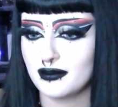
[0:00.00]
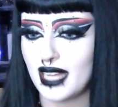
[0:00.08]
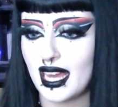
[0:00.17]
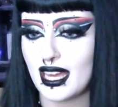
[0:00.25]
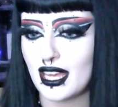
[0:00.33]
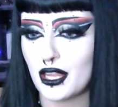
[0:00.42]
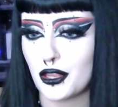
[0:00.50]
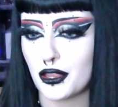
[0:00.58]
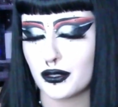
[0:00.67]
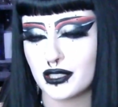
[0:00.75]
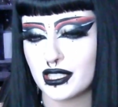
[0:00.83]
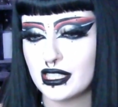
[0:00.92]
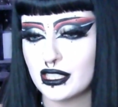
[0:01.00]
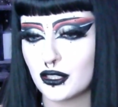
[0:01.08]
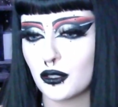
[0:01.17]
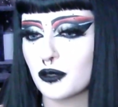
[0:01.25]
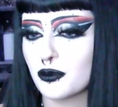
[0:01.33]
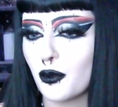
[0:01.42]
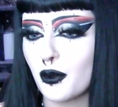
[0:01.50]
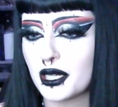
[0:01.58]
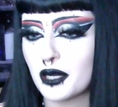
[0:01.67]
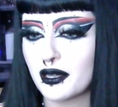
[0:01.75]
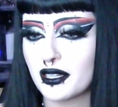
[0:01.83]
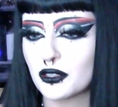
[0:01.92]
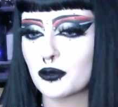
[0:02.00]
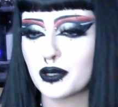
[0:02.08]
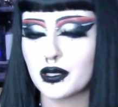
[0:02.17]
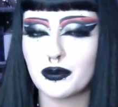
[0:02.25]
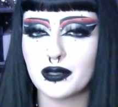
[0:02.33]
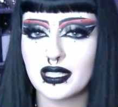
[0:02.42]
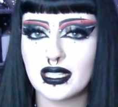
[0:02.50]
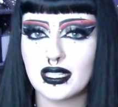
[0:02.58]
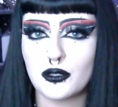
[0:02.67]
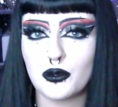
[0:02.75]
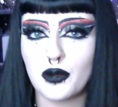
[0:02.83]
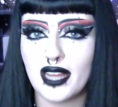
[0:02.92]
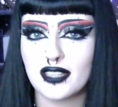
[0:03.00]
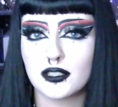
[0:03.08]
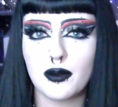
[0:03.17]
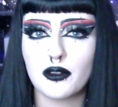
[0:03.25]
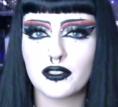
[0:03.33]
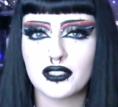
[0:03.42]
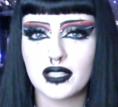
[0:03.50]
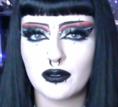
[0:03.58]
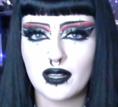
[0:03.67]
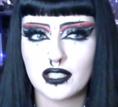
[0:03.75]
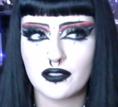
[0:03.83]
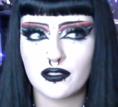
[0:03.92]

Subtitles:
a 13-year-old boy going through puberty who had smoked cigarettes for